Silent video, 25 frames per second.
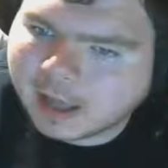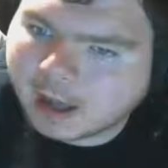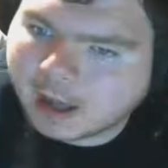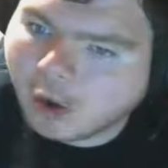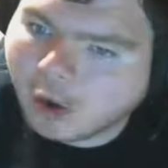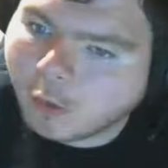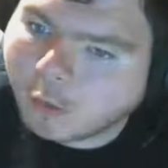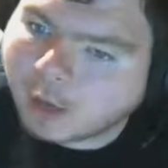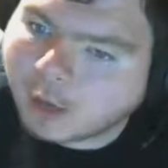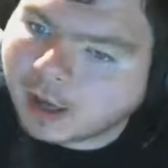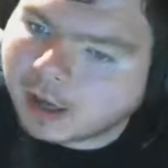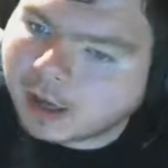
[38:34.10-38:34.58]

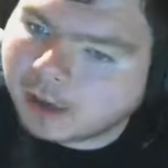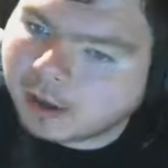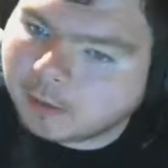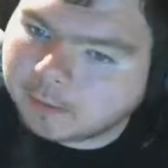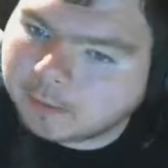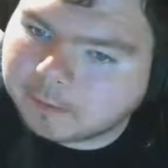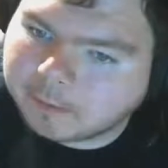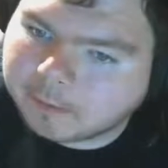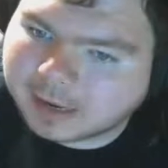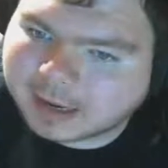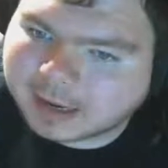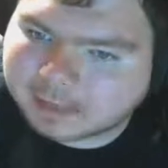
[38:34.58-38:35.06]
well,
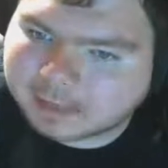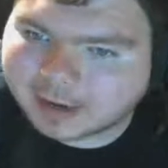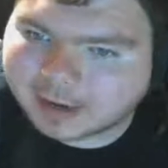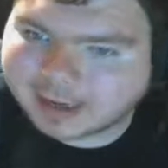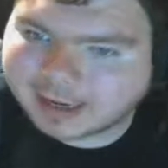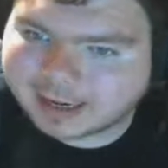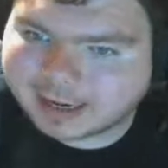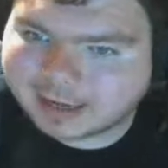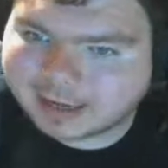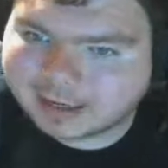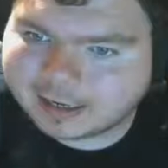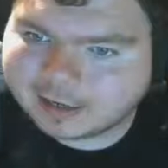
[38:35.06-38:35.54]
made my
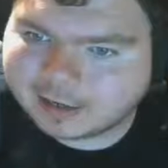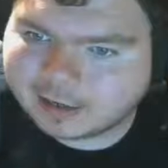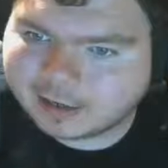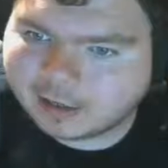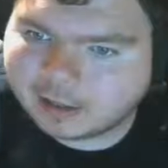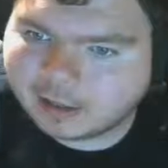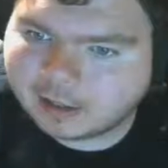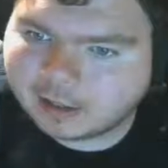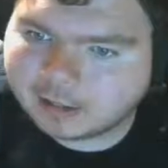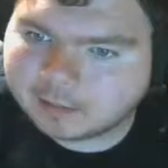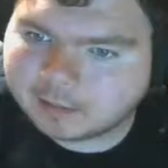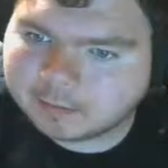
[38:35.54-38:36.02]
dad
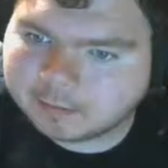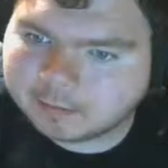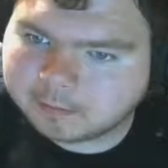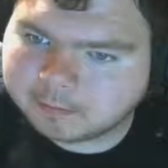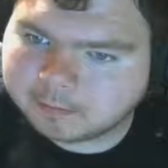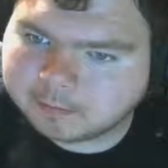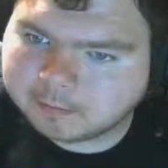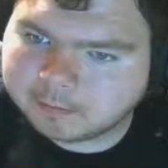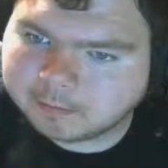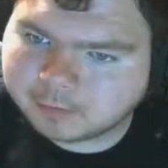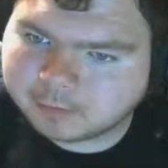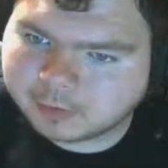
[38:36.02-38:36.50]

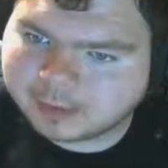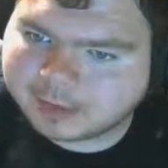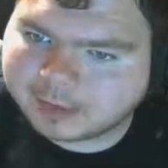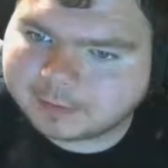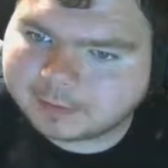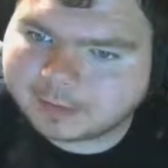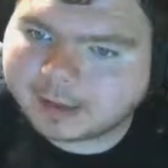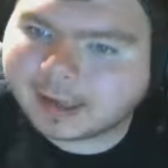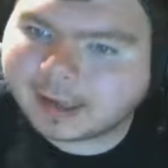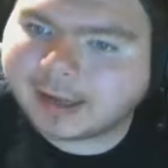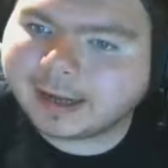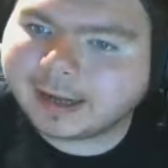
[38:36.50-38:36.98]
pretty
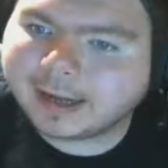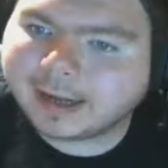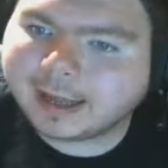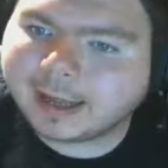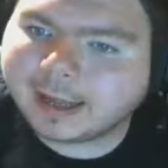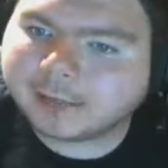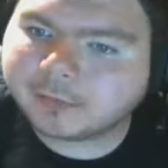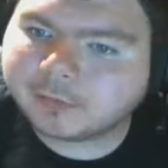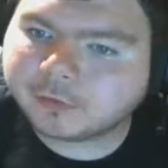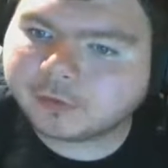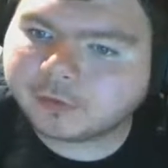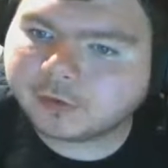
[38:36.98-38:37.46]
mad
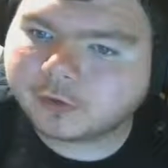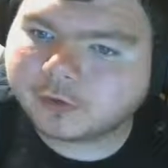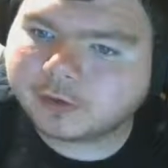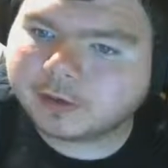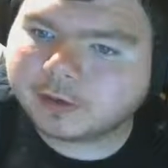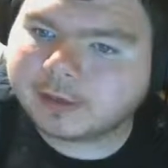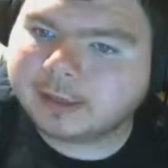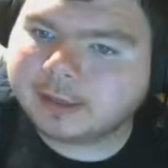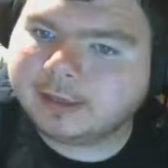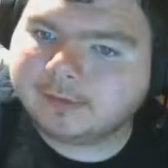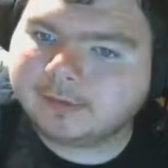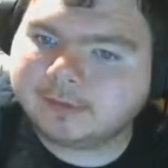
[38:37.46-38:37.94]
after
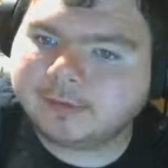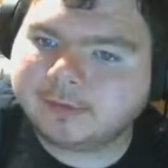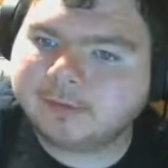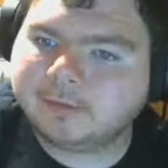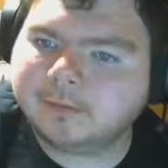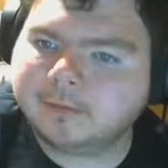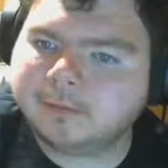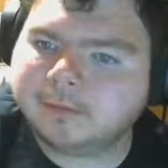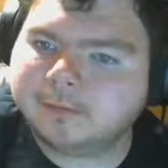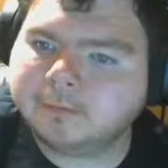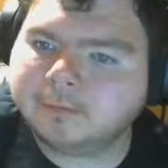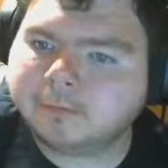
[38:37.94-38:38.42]
it
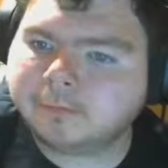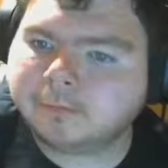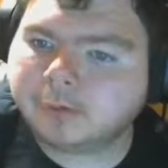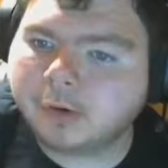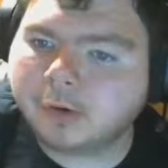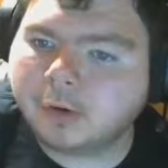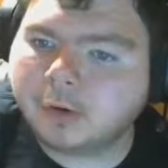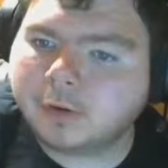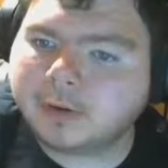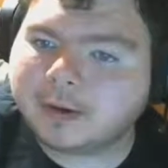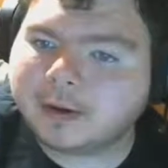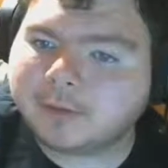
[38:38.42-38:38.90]

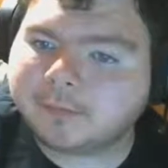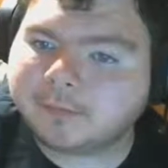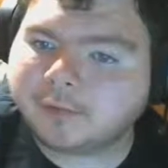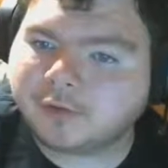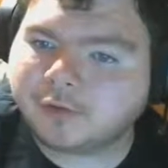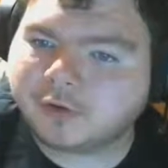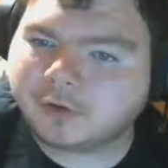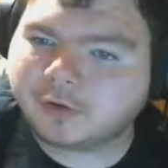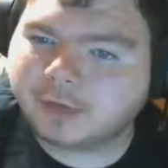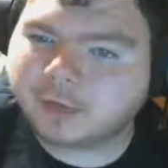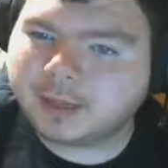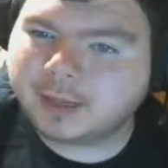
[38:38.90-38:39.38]
broke
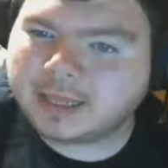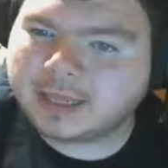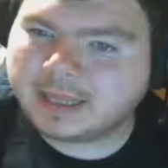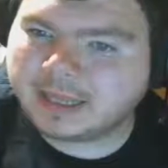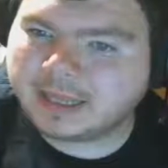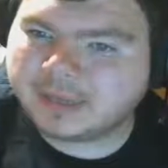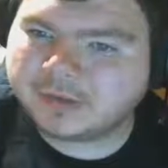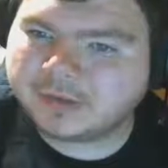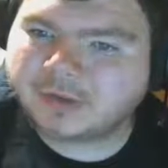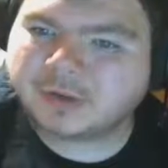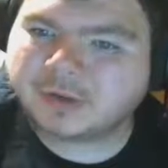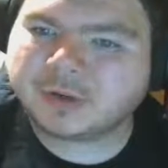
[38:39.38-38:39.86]
after a
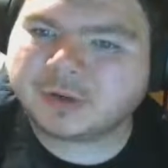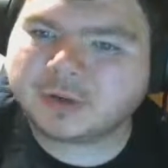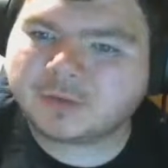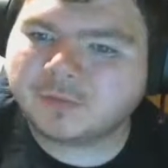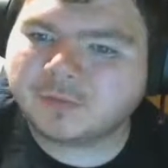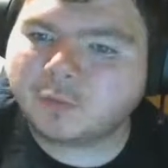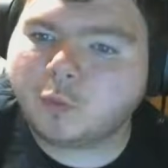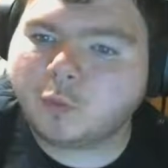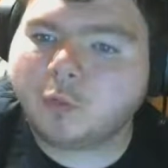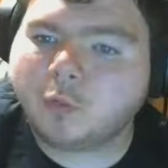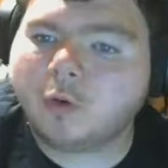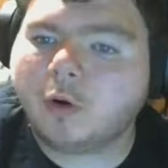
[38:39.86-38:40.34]
year of
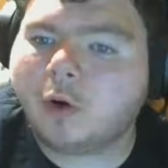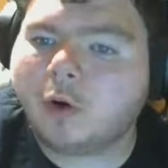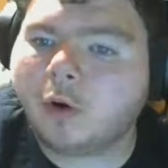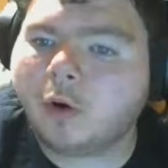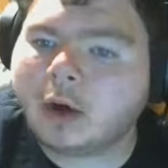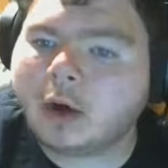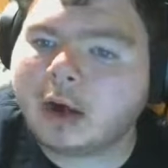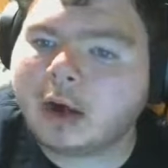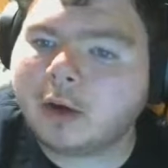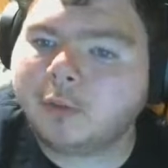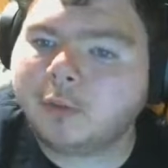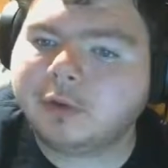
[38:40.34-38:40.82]

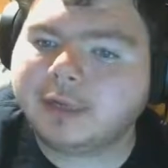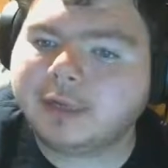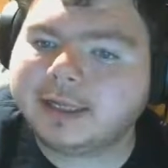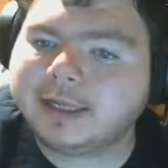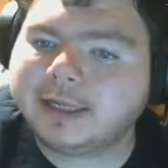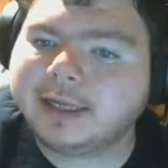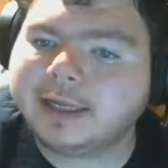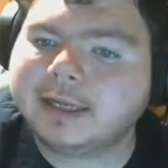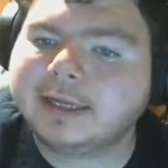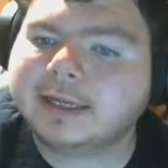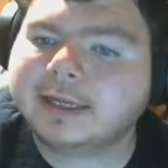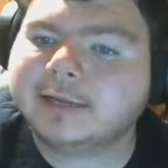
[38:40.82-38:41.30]
owning
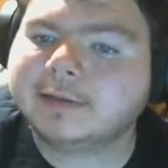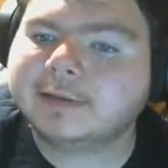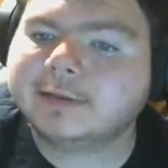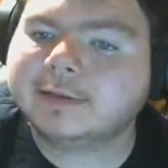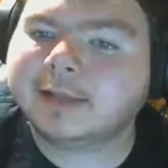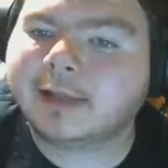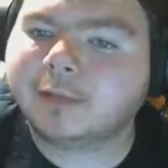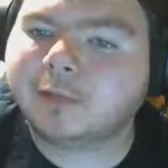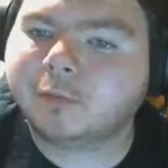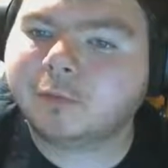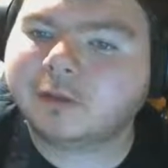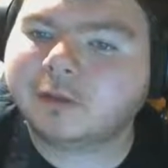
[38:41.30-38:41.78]
it, and
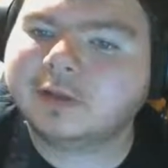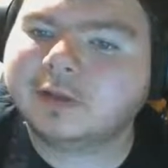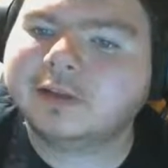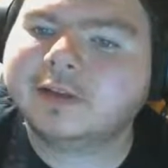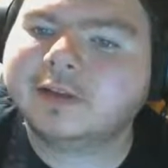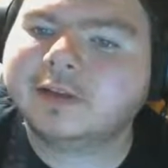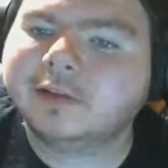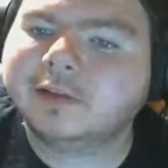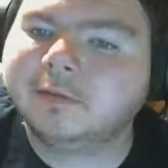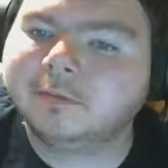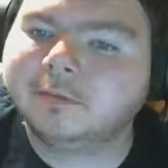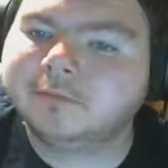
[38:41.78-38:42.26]
they wouldn't
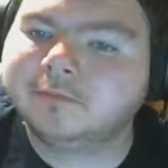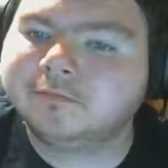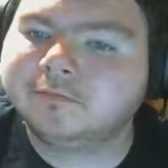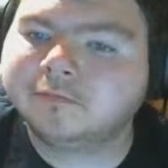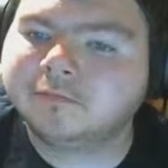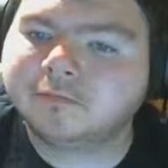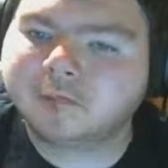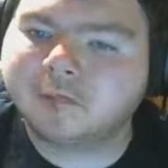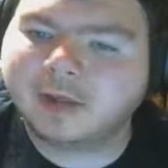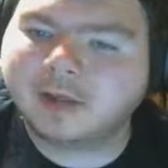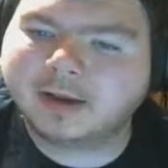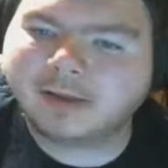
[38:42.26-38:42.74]

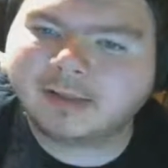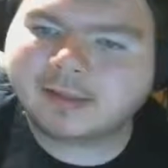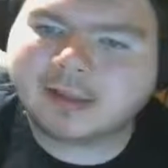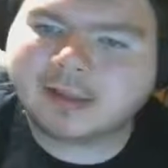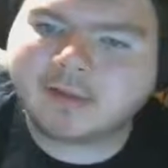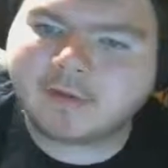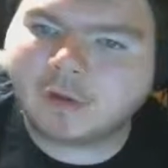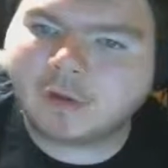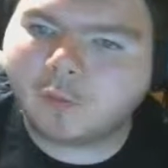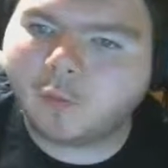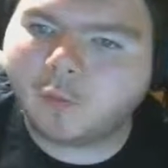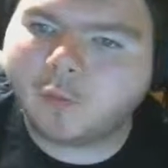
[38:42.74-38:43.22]
let us have
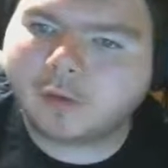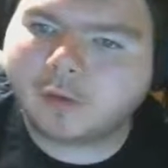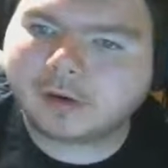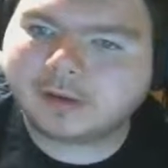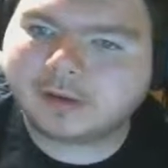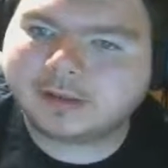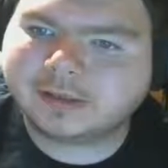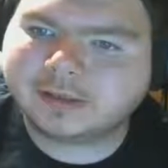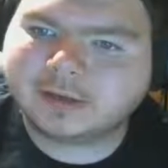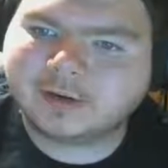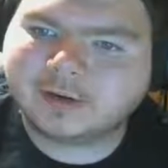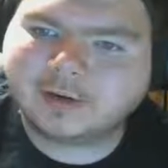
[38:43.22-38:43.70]
a
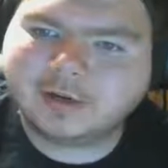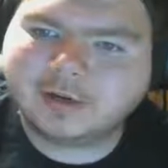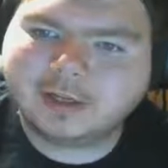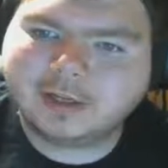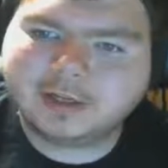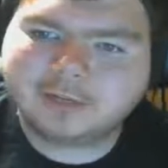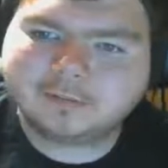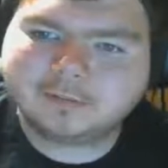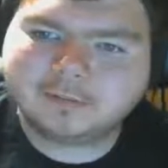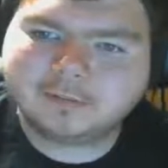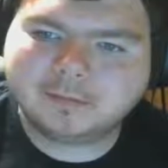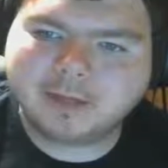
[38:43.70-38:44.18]
warranty on it,
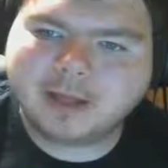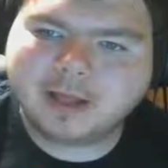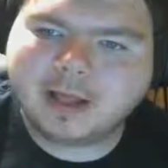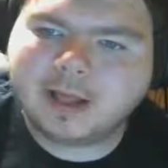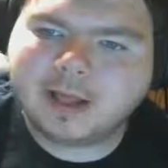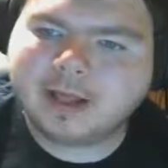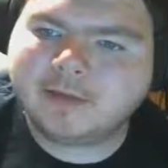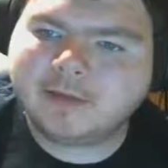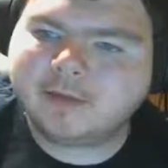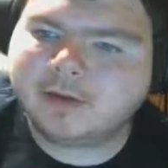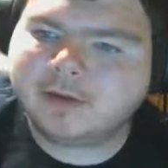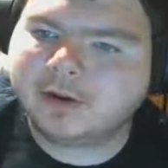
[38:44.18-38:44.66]

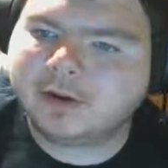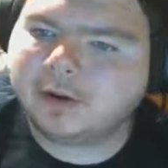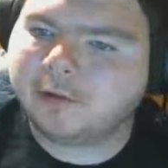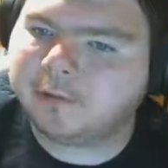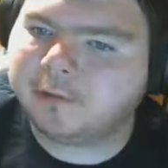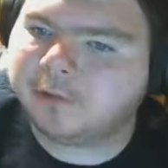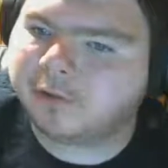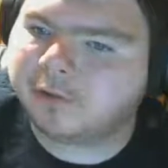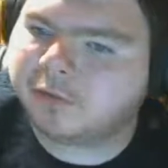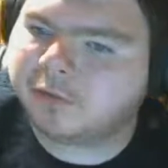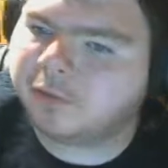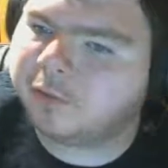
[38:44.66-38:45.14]
even though it
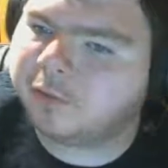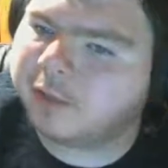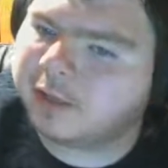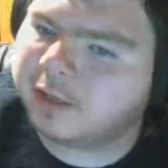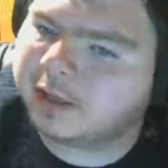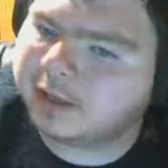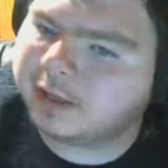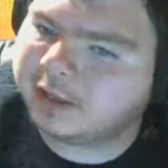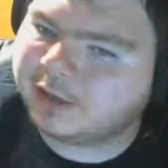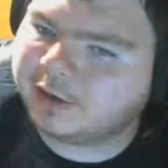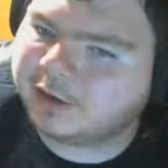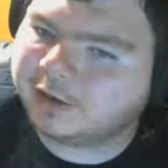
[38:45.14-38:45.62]
was only a
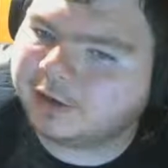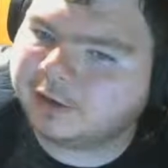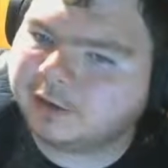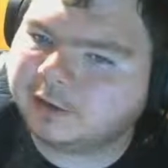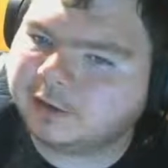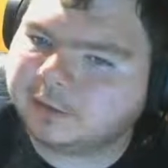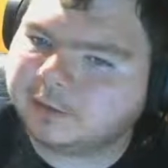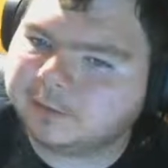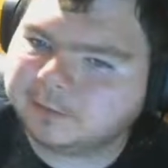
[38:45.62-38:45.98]
year